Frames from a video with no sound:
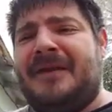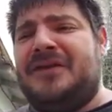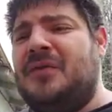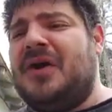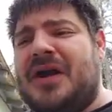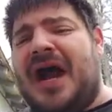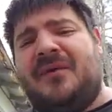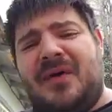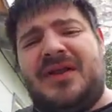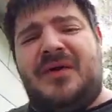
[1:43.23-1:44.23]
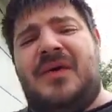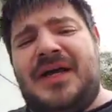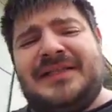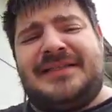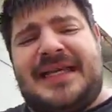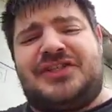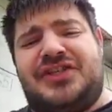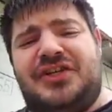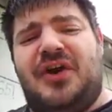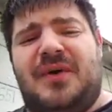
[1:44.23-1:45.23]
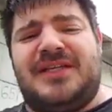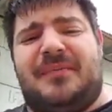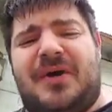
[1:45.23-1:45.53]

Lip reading: You are not one of the ones that should go into